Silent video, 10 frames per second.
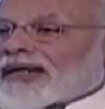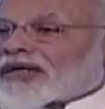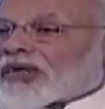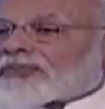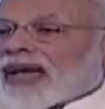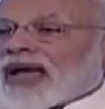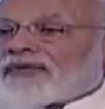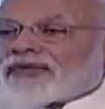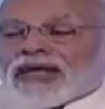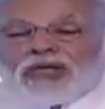rate of
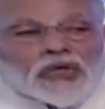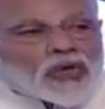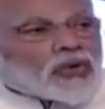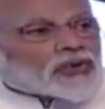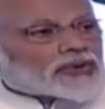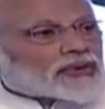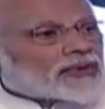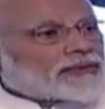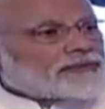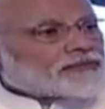average growth
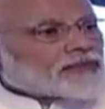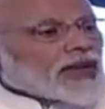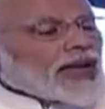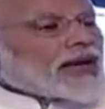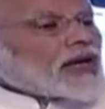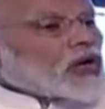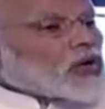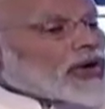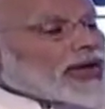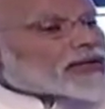and
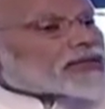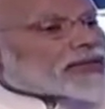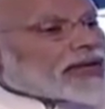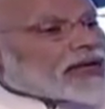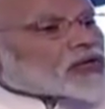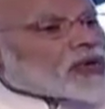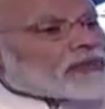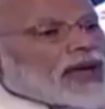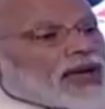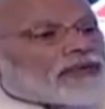lowest rate of
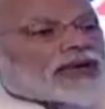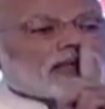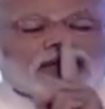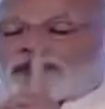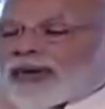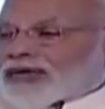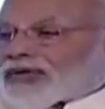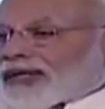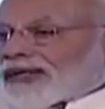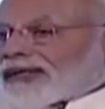average
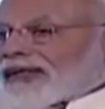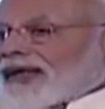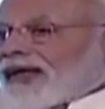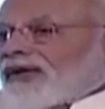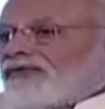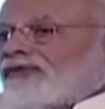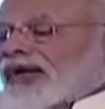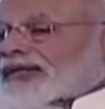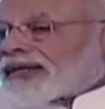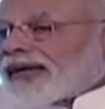inflation
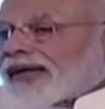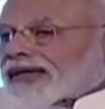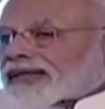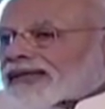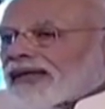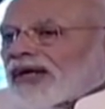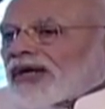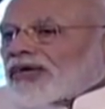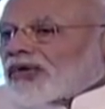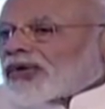witnessed
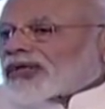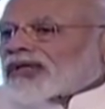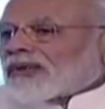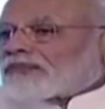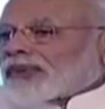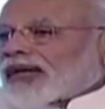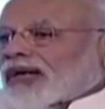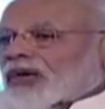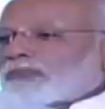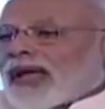during the
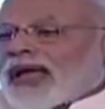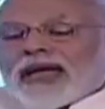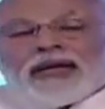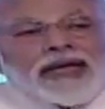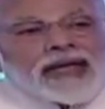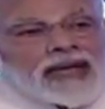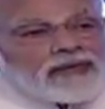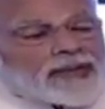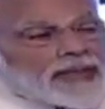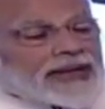period of any
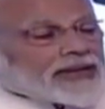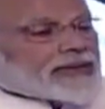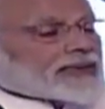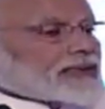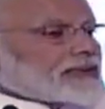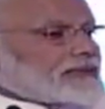government